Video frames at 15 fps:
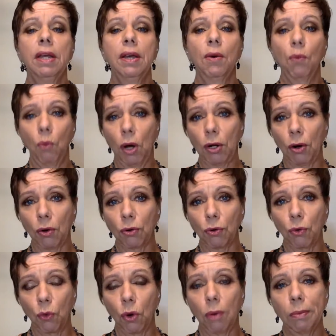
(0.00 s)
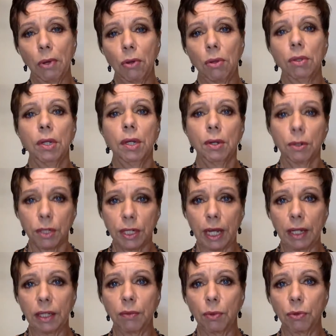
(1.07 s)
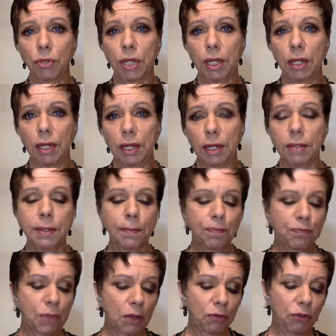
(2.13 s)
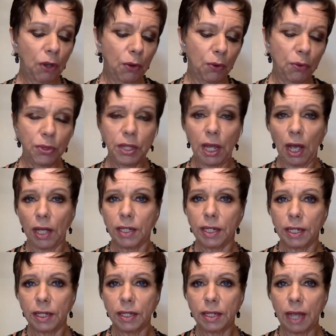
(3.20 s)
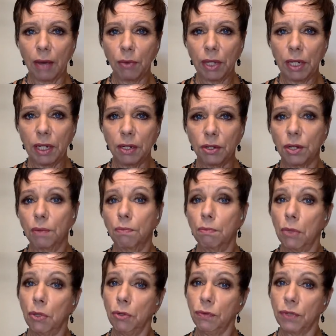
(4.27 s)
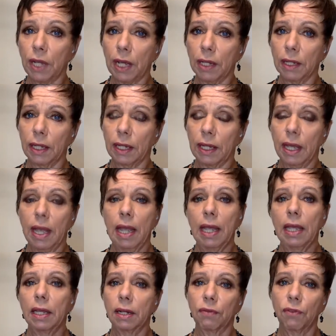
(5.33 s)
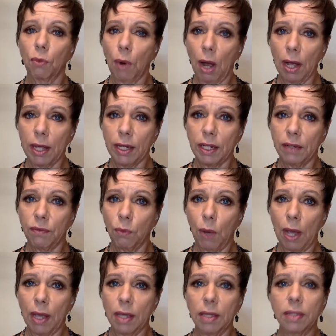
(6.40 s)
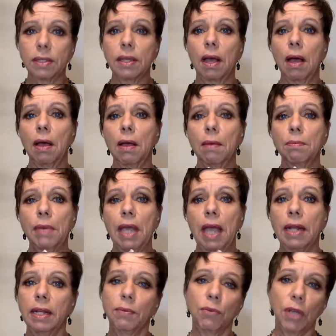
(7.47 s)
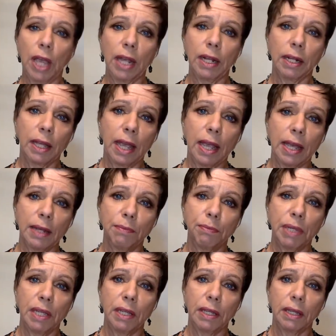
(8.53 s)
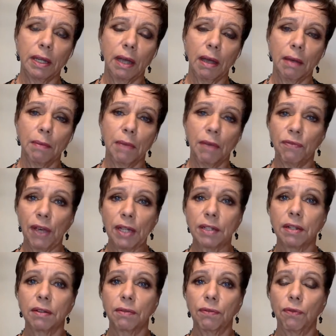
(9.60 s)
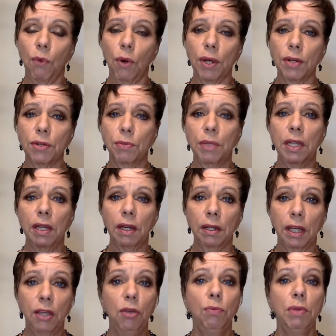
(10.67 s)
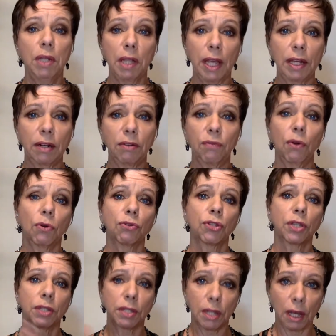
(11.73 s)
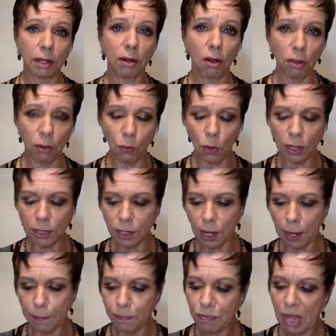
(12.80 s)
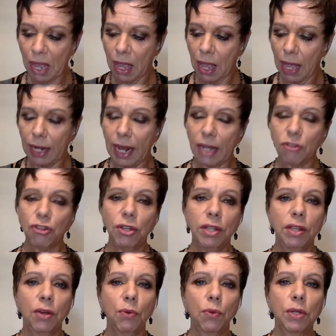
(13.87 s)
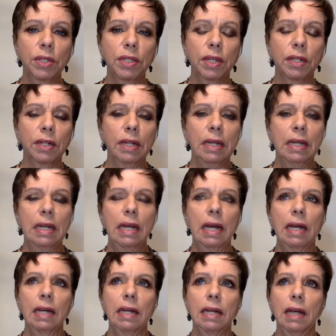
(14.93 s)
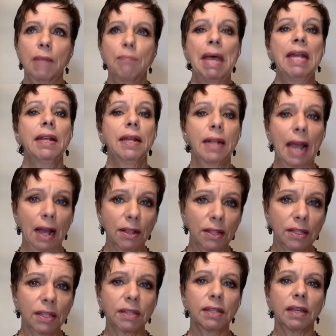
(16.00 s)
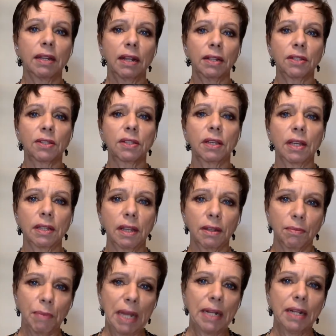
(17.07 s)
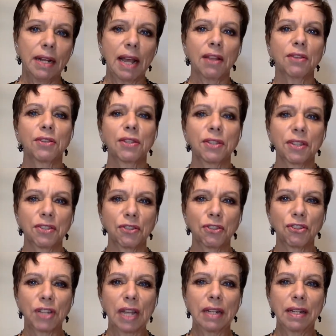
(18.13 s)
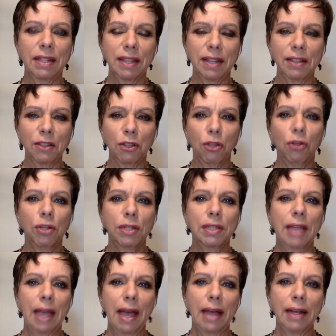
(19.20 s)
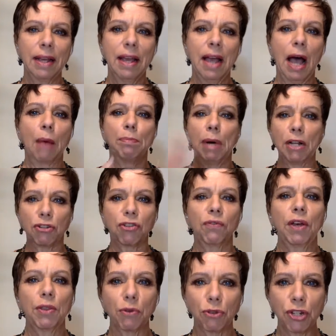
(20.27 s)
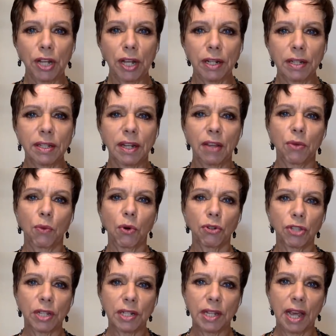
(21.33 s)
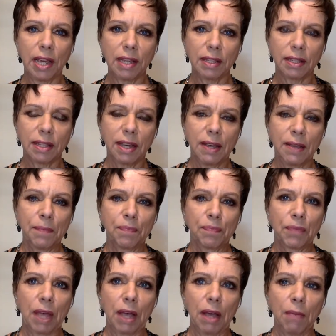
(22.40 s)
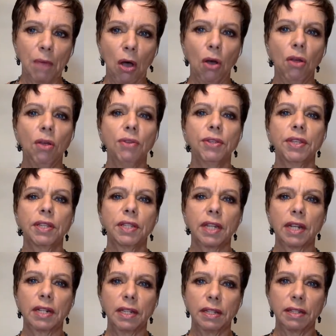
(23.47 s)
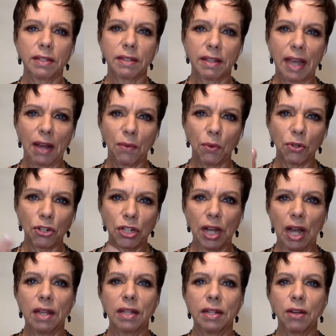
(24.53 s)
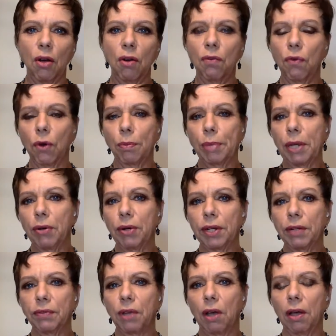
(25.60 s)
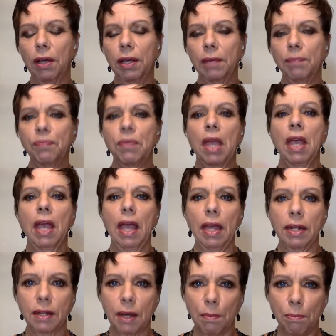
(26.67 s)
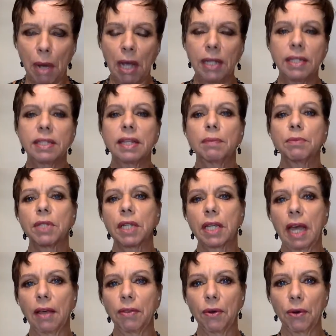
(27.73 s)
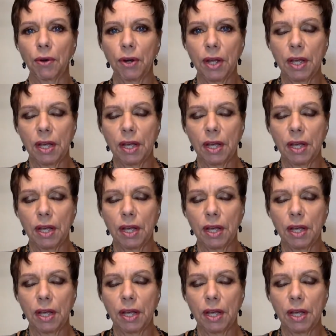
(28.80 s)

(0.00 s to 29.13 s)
what our normal daily routine is. So the idea is that we need to move daily in a variety of ways, and it can be effective for it to be accumulated versus done all at one time. And actually, there was a meta-analysis. A meta-analysis is a study that looks at a bunch of other studies. In other words, it takes all the studies that were done over a period of time and combines them together